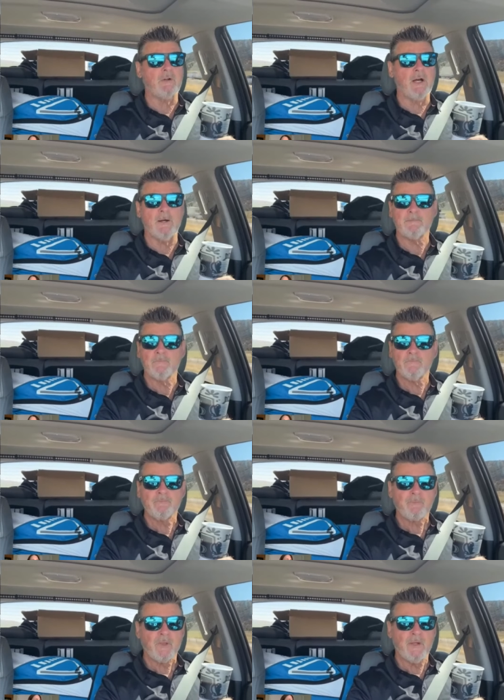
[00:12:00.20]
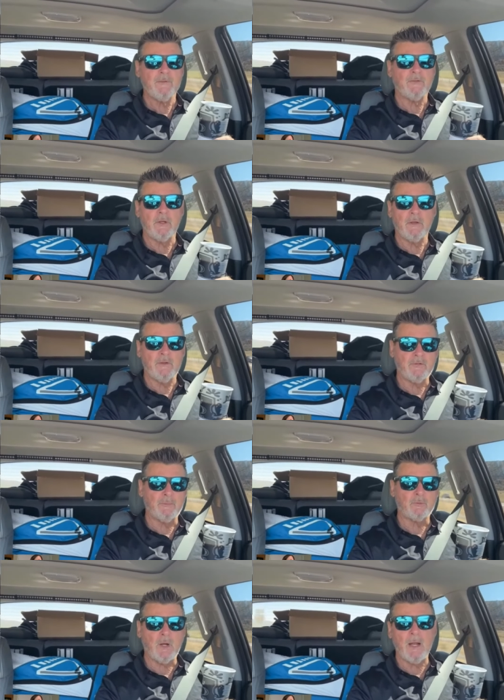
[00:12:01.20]
uh, hitting this, the
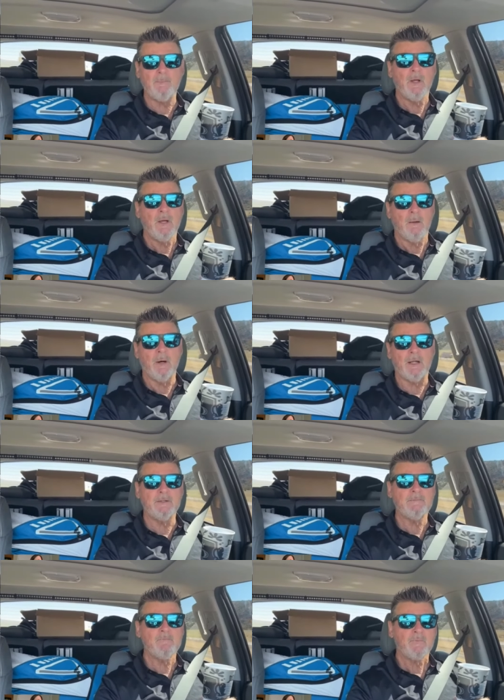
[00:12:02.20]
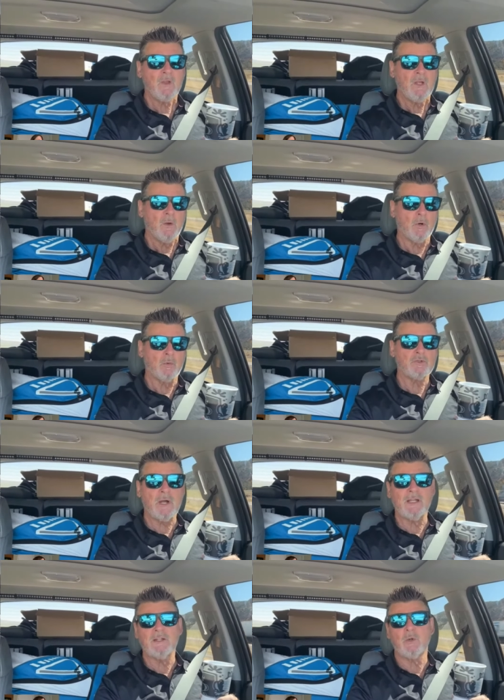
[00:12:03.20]
subscribe button. We're, we're
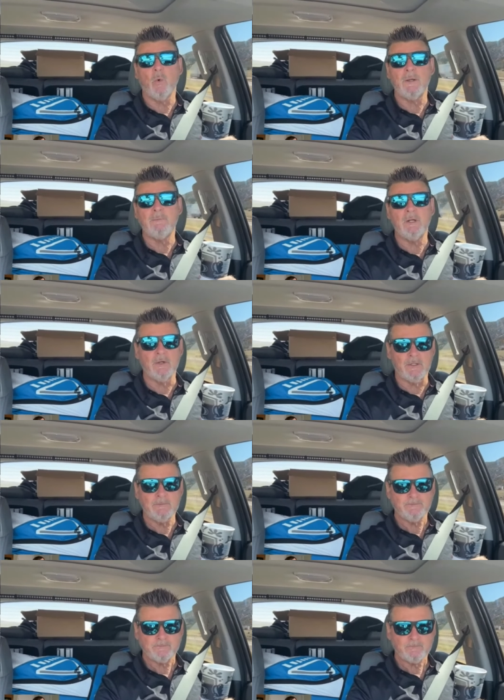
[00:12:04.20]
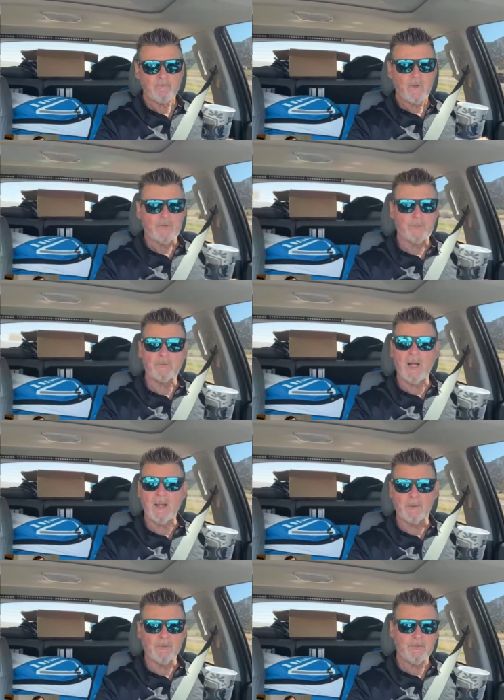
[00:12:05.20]
trying to get to one million
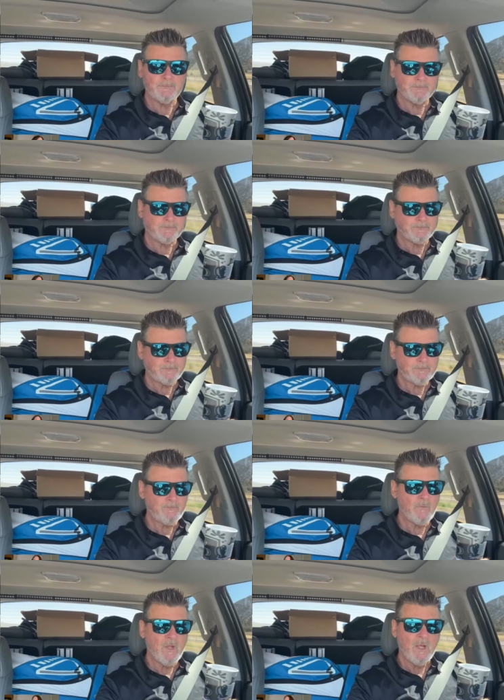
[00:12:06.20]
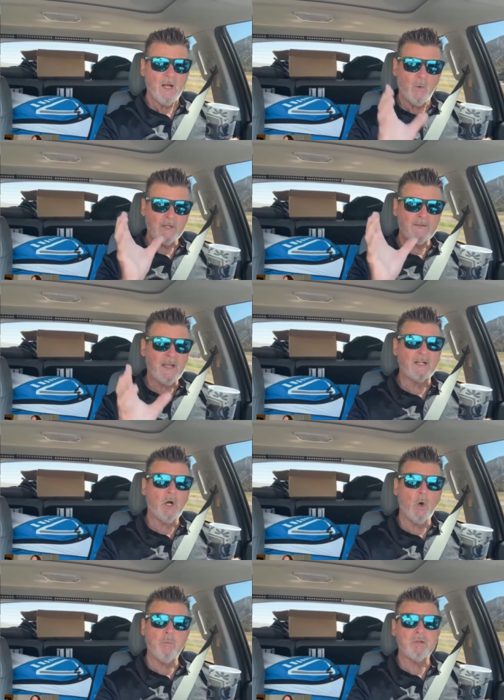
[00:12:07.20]
subscribers. I want to get that
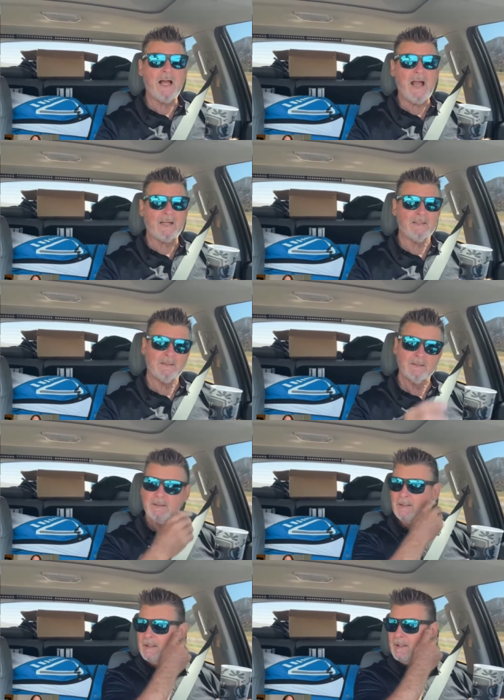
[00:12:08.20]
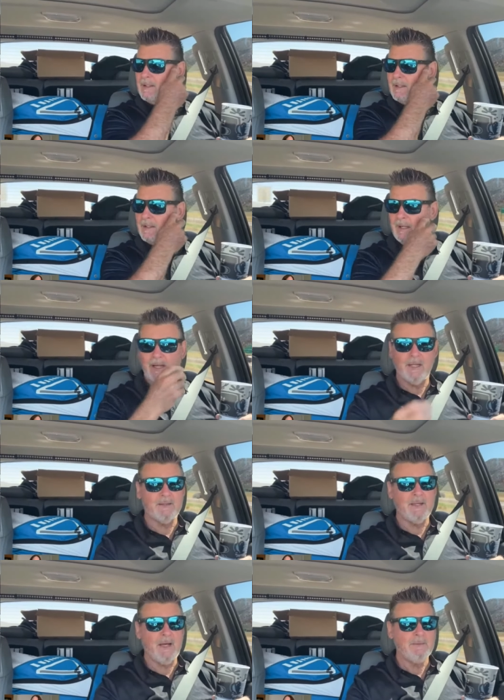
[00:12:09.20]
gold plaque. And
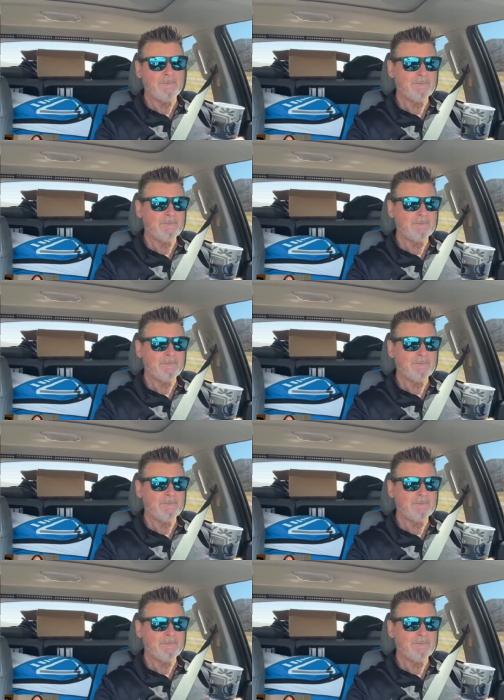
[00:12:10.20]
uh,